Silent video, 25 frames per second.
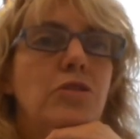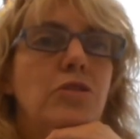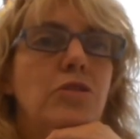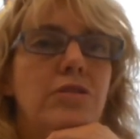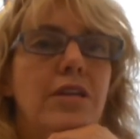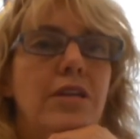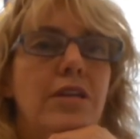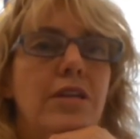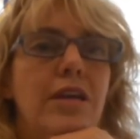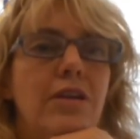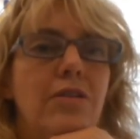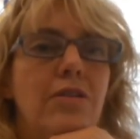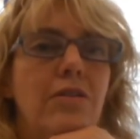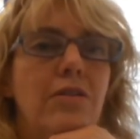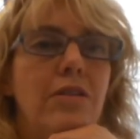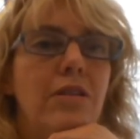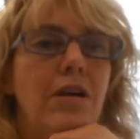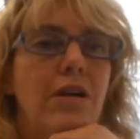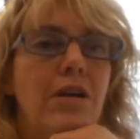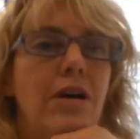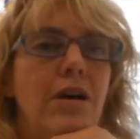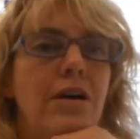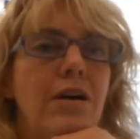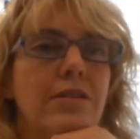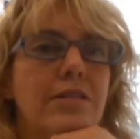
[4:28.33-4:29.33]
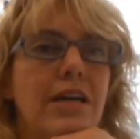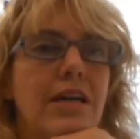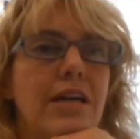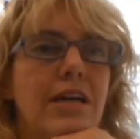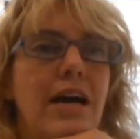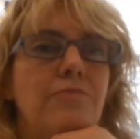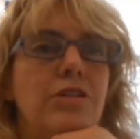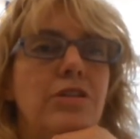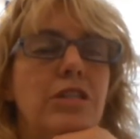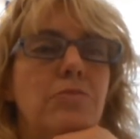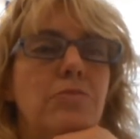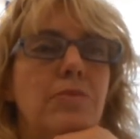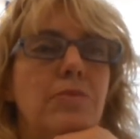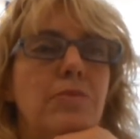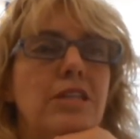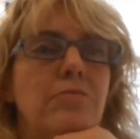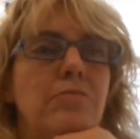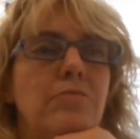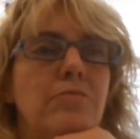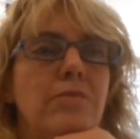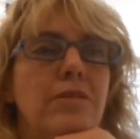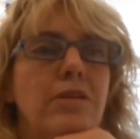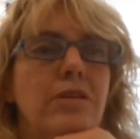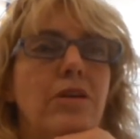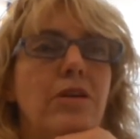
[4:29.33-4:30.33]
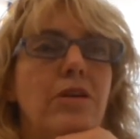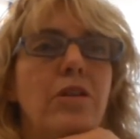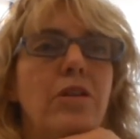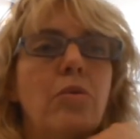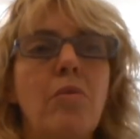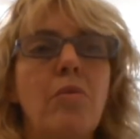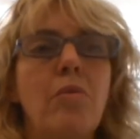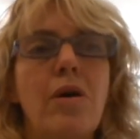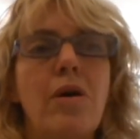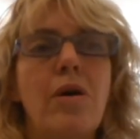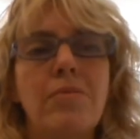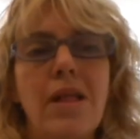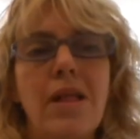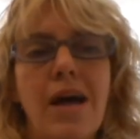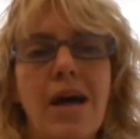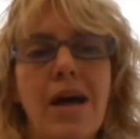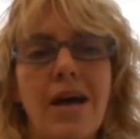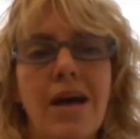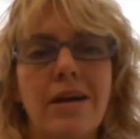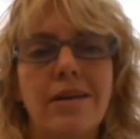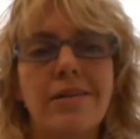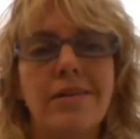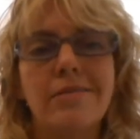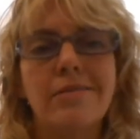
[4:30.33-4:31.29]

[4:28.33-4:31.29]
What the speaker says: will take you a long time. Displacement, you only want one block.